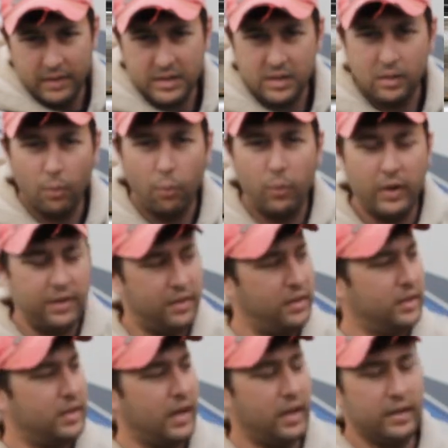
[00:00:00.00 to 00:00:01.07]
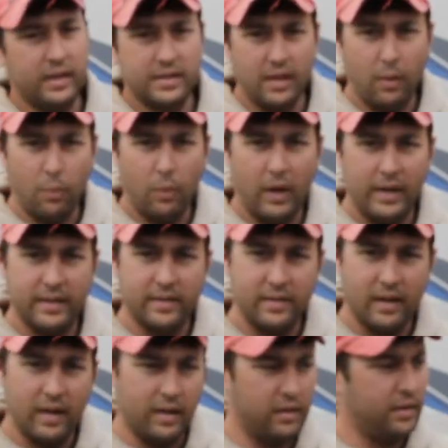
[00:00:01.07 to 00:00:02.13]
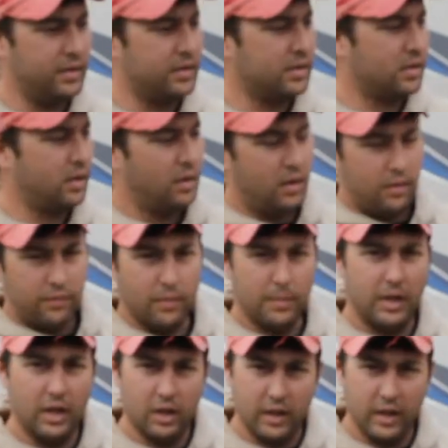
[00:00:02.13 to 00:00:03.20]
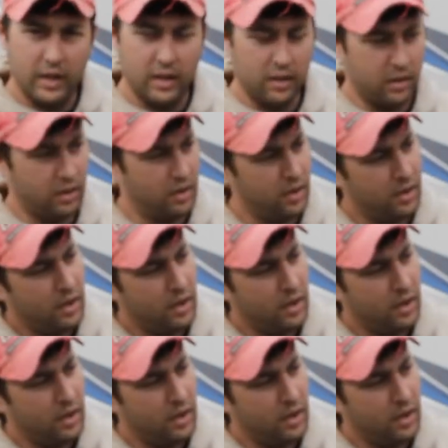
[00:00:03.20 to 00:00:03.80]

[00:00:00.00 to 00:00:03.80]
That's the width of the tire. That's how wide the tire is from here to here.